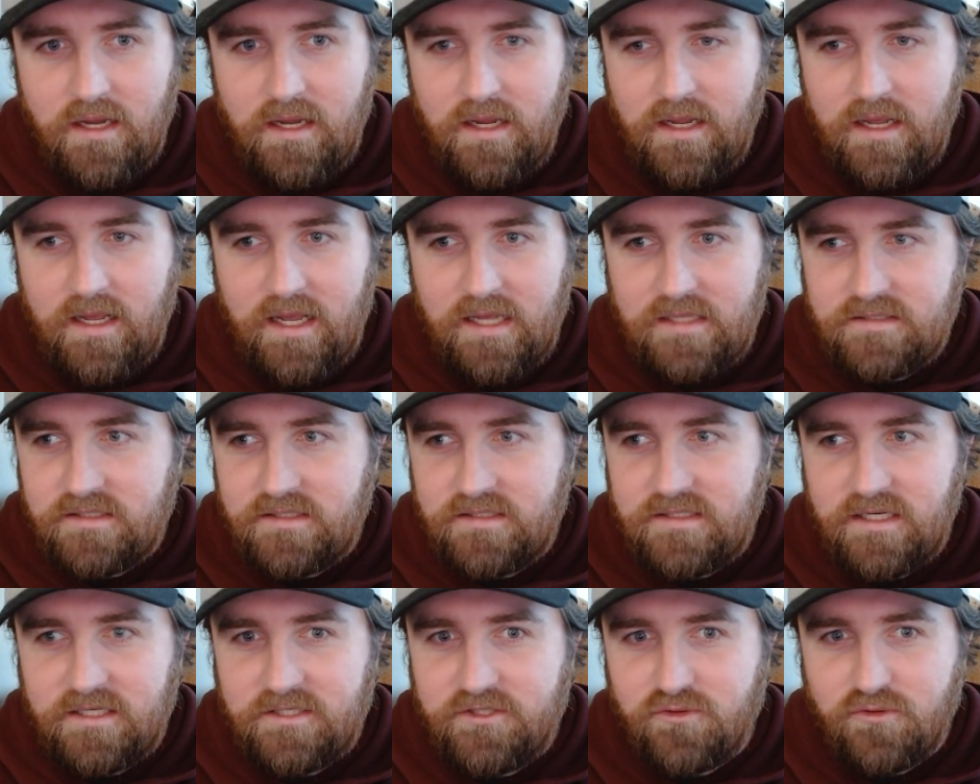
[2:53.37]
as a
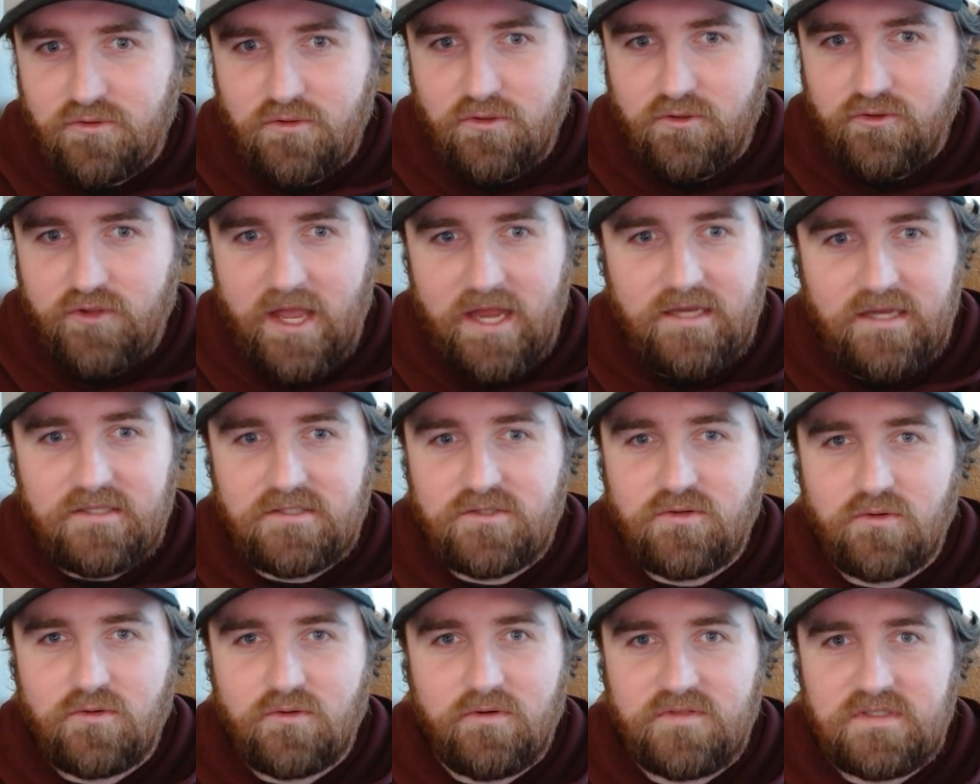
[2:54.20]
6-year-old any
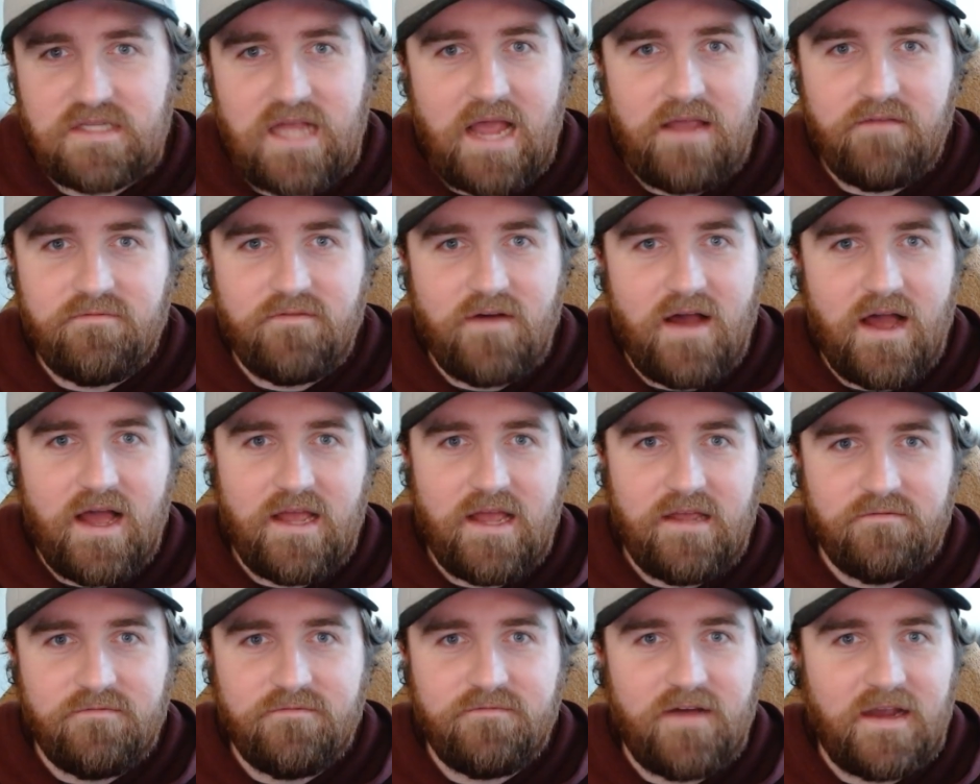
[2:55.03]
sort of
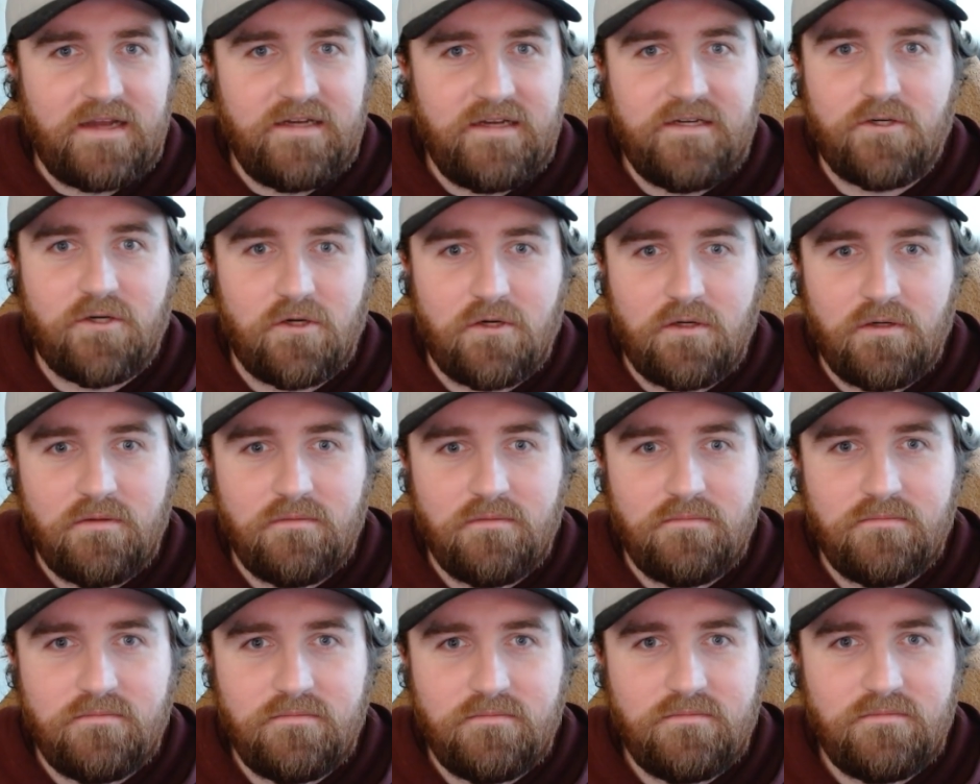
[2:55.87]
sci-fi fighter
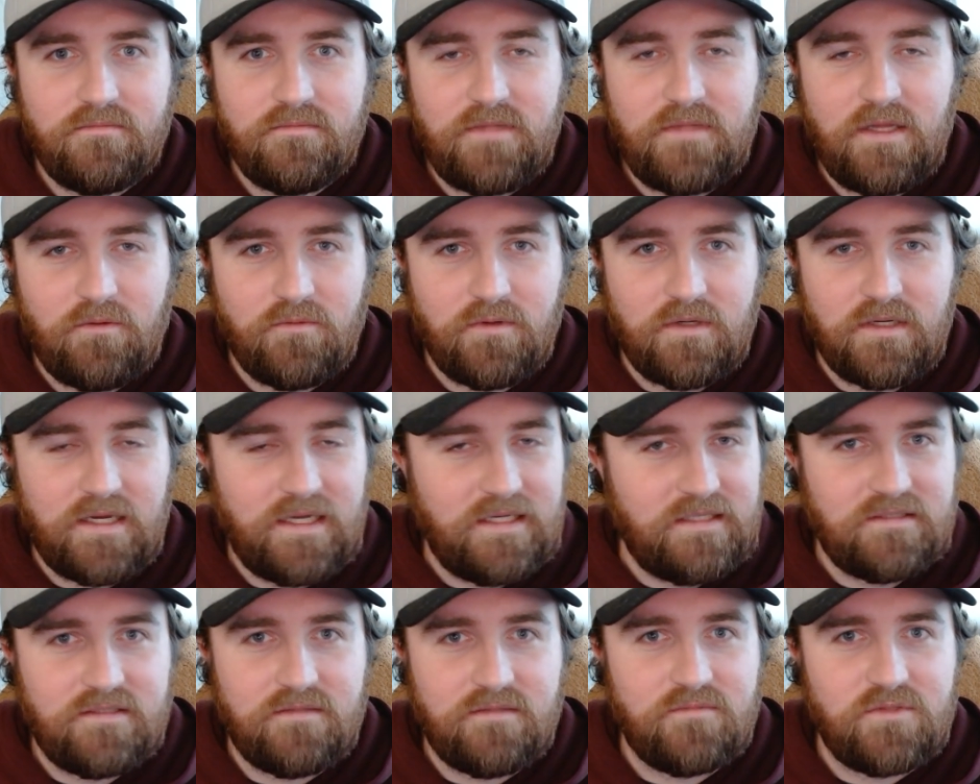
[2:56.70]
that was
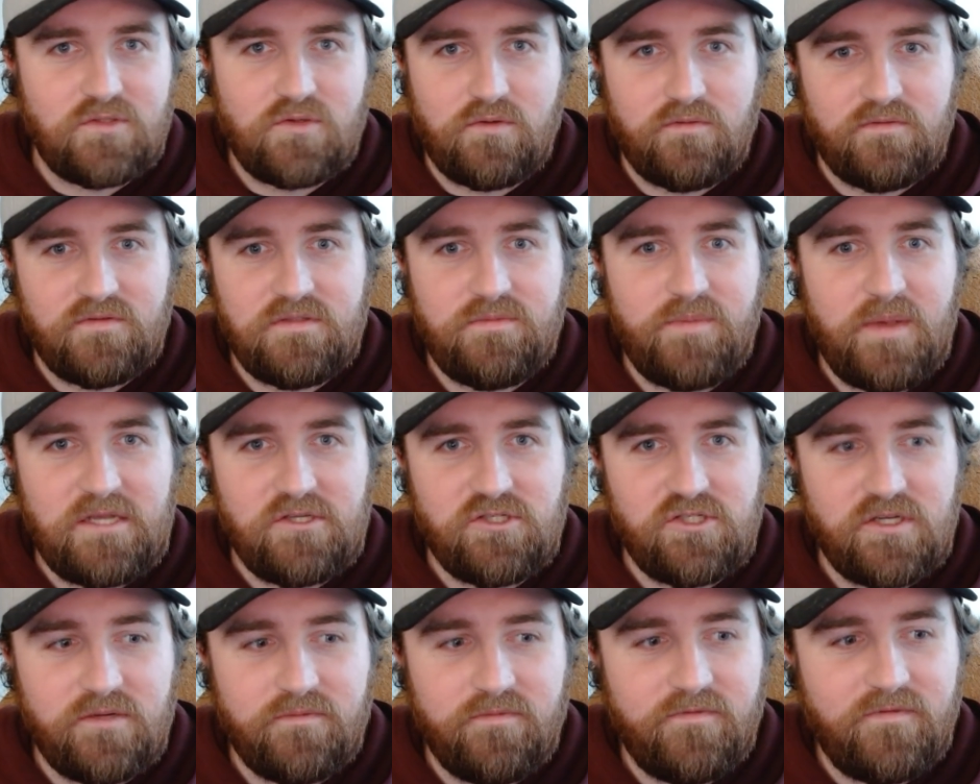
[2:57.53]
like some sort of
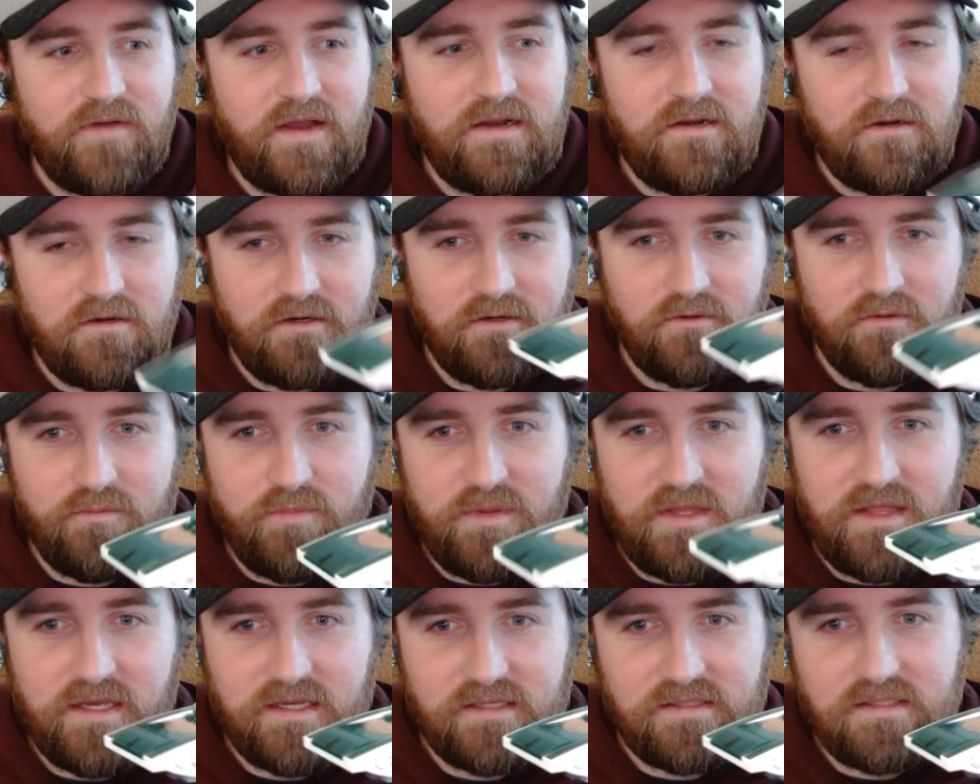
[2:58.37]
spaceship fighter, it would
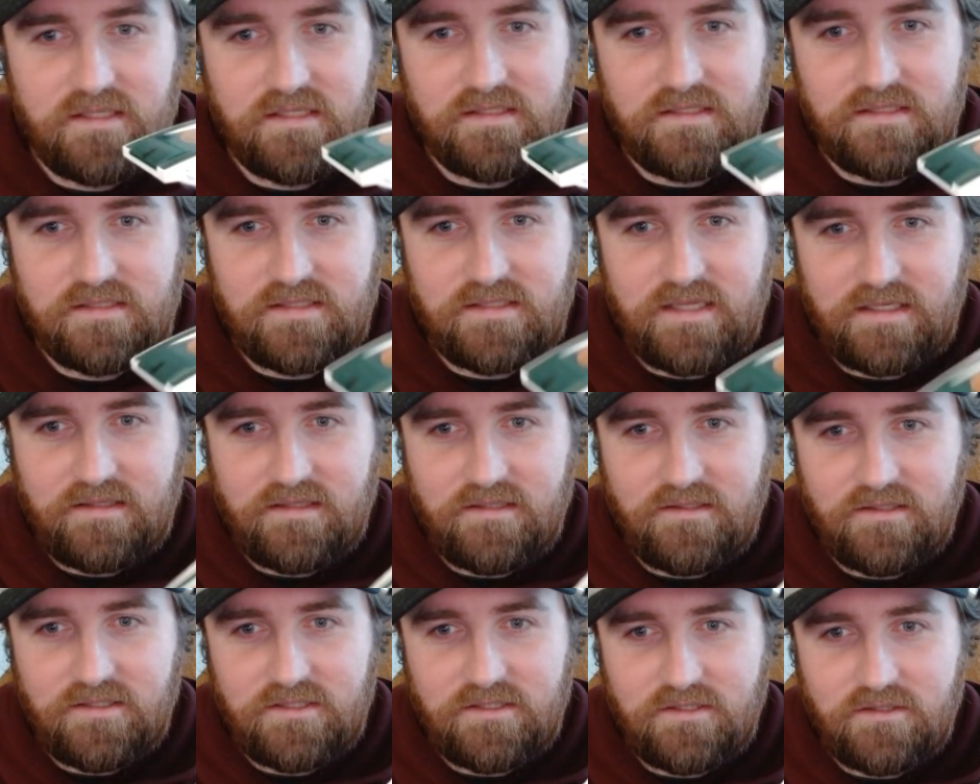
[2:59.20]
be this. This is like
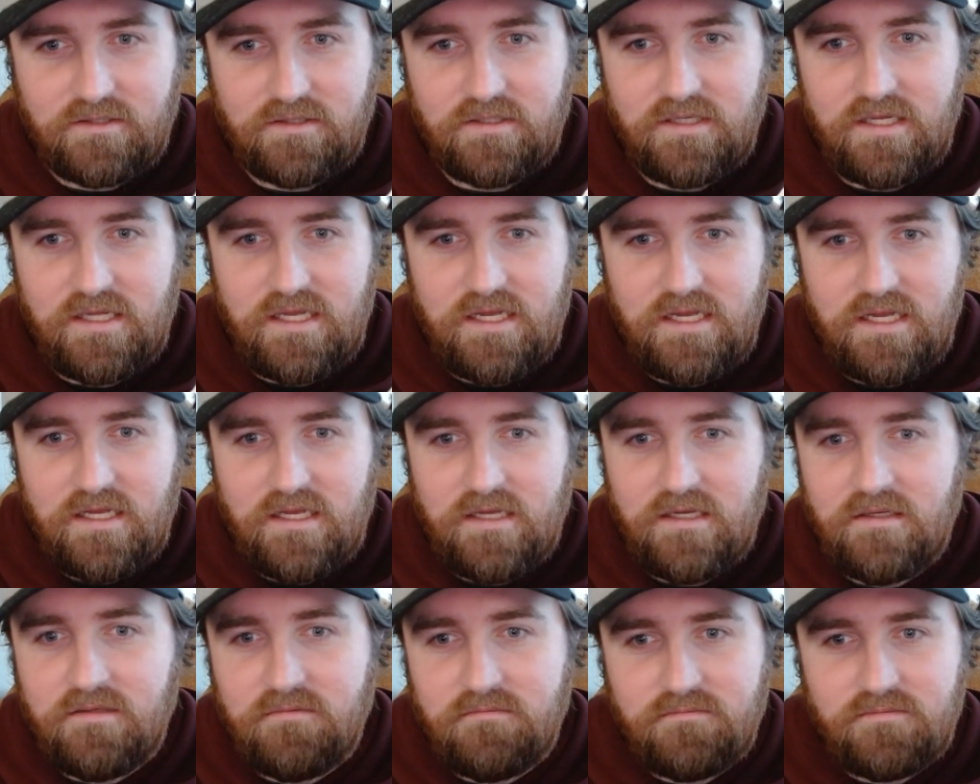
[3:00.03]
the little
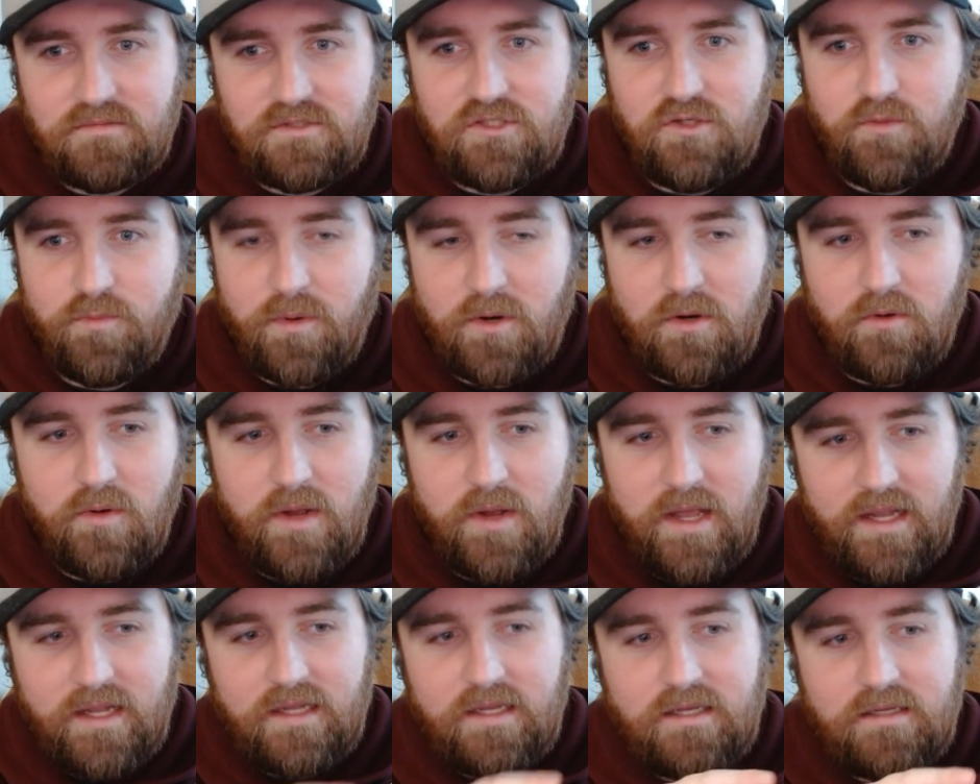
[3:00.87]
super
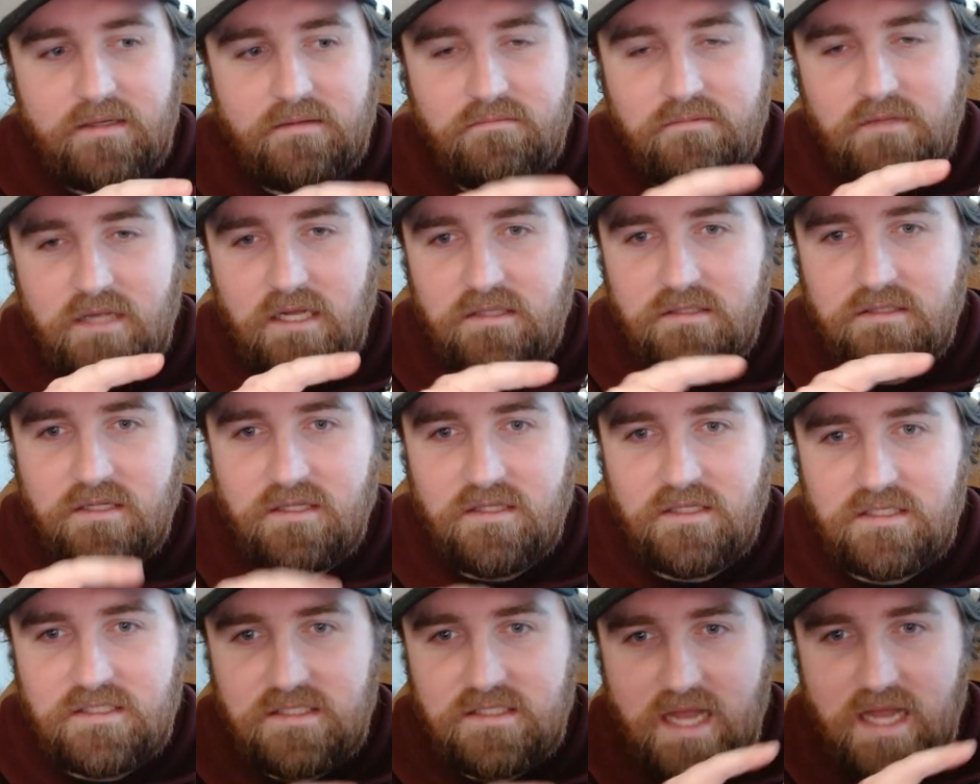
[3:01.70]
quick, guns
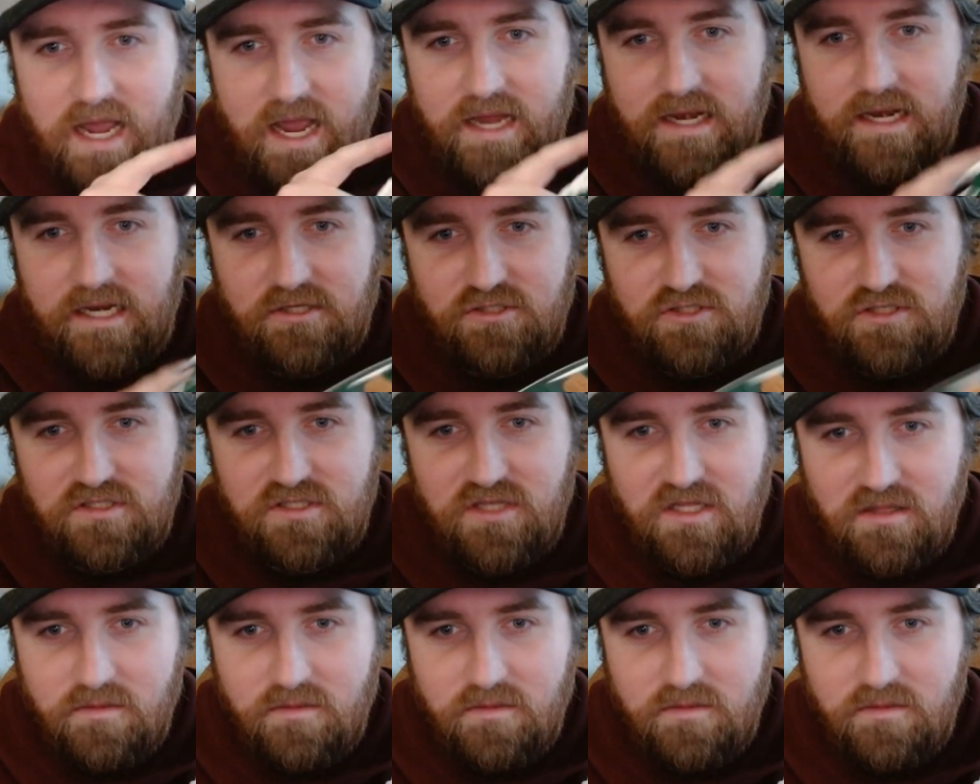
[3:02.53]
on the side, engines on the